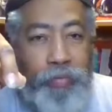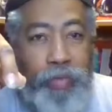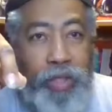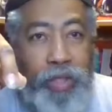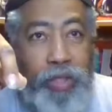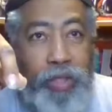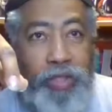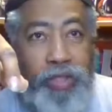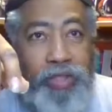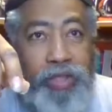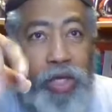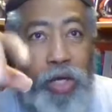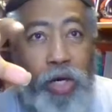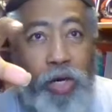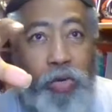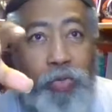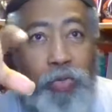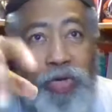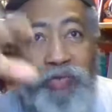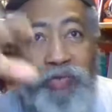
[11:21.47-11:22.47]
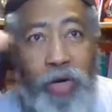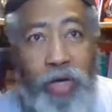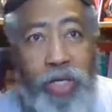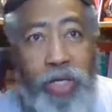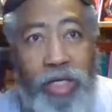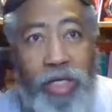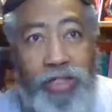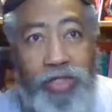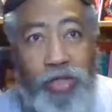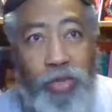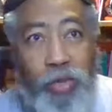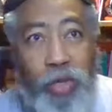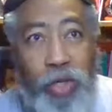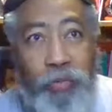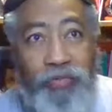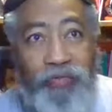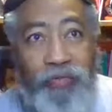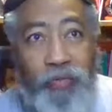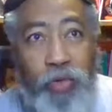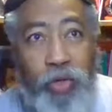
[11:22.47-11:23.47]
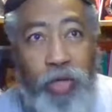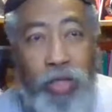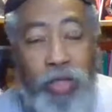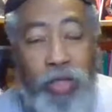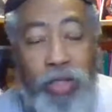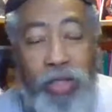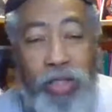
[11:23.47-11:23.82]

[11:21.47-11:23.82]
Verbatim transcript: So we've heard that story before.